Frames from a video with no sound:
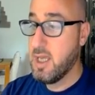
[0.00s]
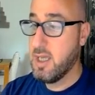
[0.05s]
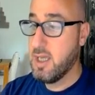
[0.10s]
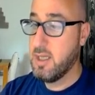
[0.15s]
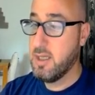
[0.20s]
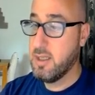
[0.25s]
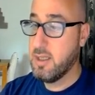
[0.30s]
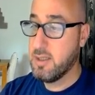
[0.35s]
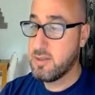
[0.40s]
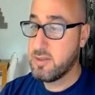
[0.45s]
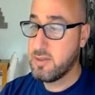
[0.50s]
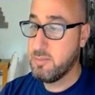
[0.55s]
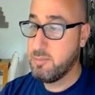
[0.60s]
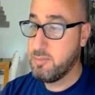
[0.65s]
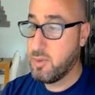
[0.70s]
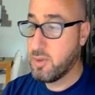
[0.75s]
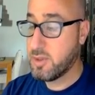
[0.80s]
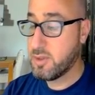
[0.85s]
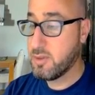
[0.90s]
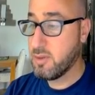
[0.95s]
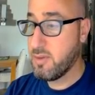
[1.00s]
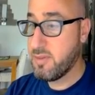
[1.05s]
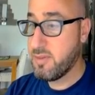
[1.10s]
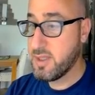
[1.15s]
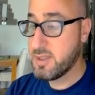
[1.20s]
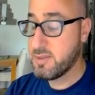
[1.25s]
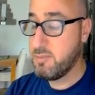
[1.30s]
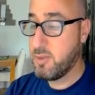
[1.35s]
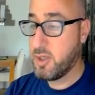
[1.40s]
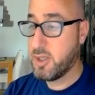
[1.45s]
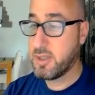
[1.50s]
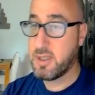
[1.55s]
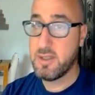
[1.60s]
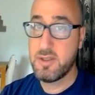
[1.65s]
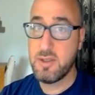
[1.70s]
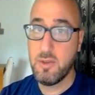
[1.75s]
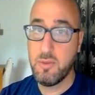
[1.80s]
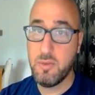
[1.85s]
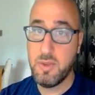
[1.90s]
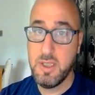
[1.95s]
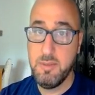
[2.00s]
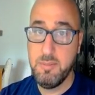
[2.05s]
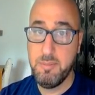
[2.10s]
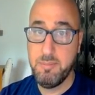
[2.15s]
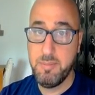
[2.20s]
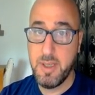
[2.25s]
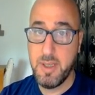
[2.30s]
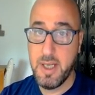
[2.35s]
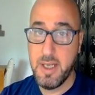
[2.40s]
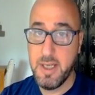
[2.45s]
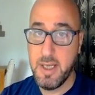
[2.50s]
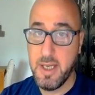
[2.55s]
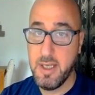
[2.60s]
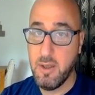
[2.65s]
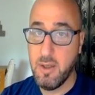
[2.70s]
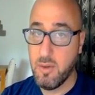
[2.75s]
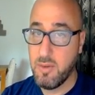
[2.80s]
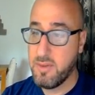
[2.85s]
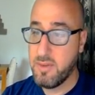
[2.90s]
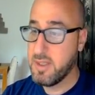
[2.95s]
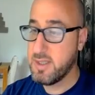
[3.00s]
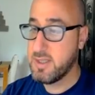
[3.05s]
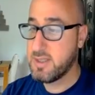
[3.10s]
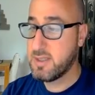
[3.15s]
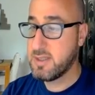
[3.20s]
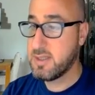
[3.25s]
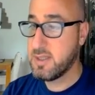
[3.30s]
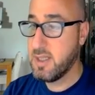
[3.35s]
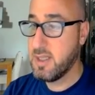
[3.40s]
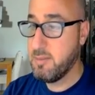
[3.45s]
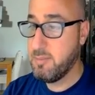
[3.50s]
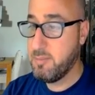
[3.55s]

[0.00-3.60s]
uh, support on this market so keep an eye on this uh,